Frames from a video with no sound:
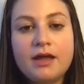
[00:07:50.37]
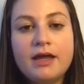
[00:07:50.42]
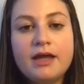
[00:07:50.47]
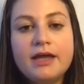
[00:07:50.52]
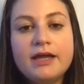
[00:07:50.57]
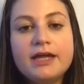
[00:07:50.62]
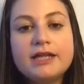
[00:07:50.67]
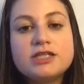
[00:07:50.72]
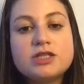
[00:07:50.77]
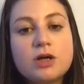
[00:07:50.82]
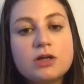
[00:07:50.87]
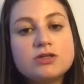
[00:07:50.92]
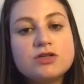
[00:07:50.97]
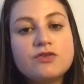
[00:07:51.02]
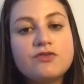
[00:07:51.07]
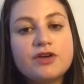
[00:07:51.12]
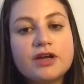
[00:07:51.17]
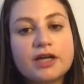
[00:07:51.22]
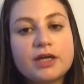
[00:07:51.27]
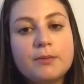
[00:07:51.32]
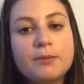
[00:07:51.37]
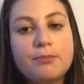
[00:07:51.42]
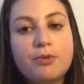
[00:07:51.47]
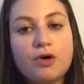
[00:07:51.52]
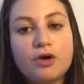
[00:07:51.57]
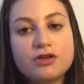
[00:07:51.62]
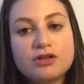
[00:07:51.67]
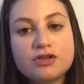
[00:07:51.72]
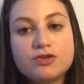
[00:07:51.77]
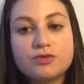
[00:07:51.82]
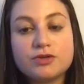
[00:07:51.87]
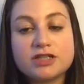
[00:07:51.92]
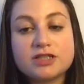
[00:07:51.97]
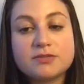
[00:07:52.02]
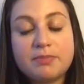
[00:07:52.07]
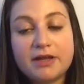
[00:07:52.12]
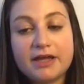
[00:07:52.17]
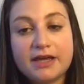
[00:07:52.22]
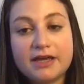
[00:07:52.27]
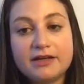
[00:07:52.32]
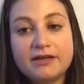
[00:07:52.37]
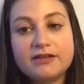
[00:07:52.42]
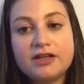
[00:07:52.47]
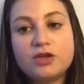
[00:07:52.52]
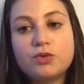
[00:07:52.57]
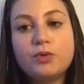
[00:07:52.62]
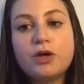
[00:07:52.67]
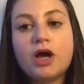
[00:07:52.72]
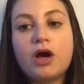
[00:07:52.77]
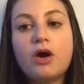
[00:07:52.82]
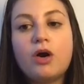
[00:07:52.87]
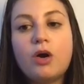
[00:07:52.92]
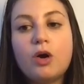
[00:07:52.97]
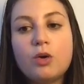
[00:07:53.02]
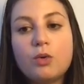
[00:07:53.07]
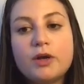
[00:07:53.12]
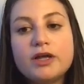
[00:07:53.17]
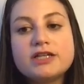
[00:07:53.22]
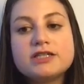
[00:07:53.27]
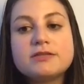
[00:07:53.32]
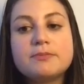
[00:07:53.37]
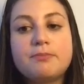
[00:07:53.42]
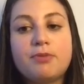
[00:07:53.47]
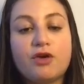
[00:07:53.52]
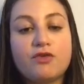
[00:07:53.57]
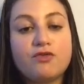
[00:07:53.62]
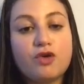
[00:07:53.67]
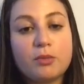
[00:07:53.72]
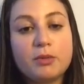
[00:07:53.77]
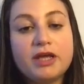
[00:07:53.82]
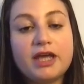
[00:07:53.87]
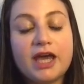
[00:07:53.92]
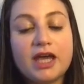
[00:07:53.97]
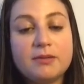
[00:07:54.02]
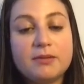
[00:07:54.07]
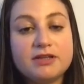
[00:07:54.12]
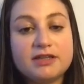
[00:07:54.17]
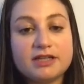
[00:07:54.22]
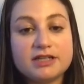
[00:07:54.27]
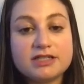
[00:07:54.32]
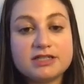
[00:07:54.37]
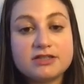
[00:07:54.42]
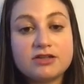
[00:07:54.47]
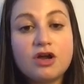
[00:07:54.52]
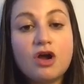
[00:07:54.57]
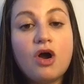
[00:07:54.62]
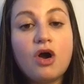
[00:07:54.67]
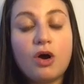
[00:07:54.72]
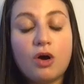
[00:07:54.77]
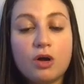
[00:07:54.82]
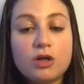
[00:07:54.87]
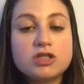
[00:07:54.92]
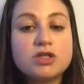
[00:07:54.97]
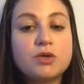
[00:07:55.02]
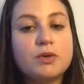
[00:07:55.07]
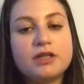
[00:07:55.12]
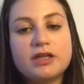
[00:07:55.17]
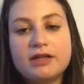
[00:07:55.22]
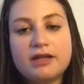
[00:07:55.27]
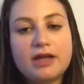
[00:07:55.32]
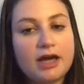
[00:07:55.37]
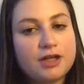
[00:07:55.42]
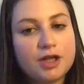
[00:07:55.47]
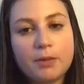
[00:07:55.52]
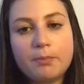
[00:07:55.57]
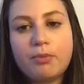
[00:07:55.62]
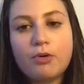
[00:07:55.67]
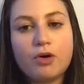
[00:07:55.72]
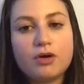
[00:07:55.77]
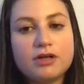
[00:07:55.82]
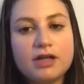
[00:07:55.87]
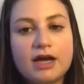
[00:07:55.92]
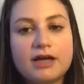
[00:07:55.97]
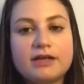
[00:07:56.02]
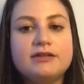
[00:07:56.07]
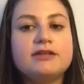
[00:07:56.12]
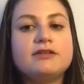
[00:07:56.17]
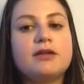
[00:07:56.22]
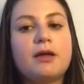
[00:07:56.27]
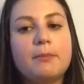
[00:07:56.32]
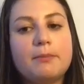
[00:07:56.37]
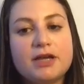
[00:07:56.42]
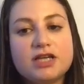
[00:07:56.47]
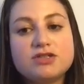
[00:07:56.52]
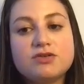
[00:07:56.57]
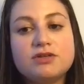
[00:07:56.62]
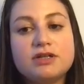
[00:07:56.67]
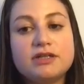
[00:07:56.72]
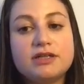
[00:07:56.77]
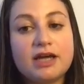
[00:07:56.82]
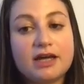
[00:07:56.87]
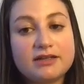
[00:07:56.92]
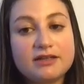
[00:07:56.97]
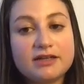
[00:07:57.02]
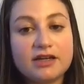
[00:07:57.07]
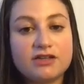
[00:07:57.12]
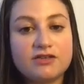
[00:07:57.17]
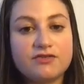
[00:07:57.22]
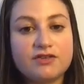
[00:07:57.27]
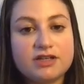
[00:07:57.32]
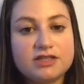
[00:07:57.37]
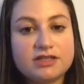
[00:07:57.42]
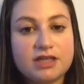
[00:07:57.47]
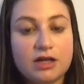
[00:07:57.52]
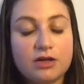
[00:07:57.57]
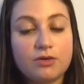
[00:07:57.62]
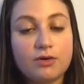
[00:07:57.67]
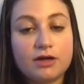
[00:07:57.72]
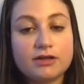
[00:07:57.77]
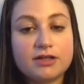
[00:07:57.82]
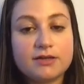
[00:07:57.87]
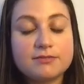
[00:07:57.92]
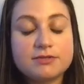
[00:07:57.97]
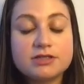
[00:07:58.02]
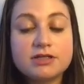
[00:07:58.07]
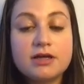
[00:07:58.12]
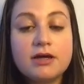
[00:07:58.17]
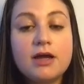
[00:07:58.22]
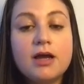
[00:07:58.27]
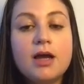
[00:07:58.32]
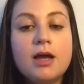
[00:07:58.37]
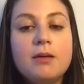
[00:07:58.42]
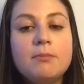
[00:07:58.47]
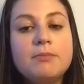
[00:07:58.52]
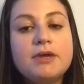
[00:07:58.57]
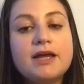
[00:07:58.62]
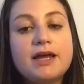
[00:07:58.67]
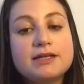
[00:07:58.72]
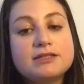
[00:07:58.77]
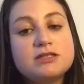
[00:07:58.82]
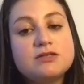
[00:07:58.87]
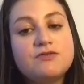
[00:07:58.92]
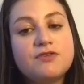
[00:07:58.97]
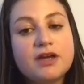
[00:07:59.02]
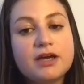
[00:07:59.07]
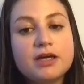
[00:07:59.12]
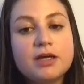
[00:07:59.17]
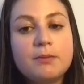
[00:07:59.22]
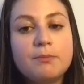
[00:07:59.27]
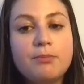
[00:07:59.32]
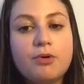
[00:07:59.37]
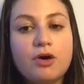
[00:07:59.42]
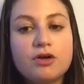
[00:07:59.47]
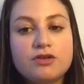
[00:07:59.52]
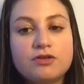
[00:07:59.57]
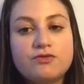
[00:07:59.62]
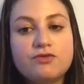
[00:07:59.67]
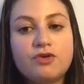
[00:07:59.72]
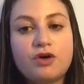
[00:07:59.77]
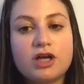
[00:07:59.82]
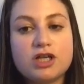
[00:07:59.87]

It's also very important to explain that we are always performing A/B tests also with another product that are based on another advanced algorithms, because it's very important for us